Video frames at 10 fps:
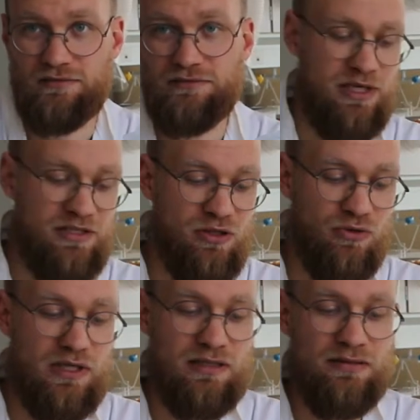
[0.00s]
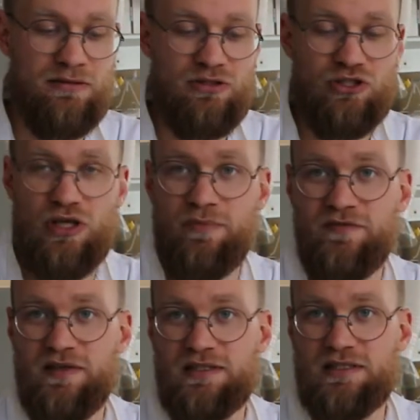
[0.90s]
Please note that some
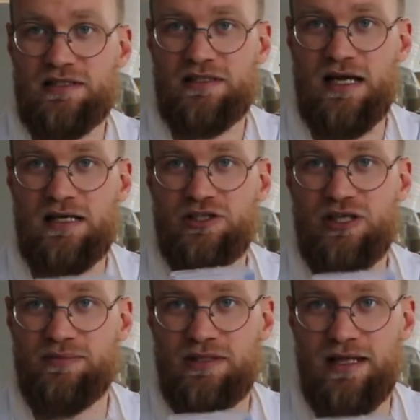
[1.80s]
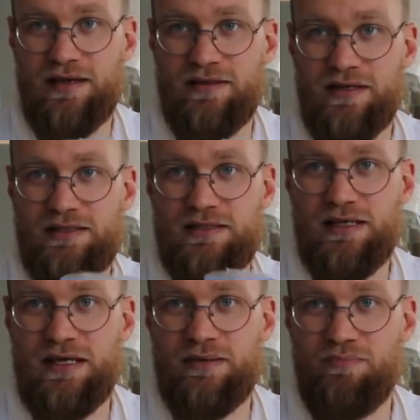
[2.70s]
filters are shipped like this
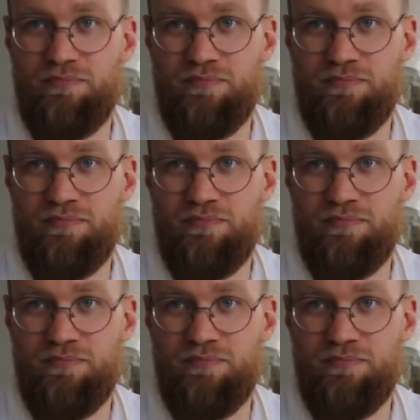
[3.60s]
in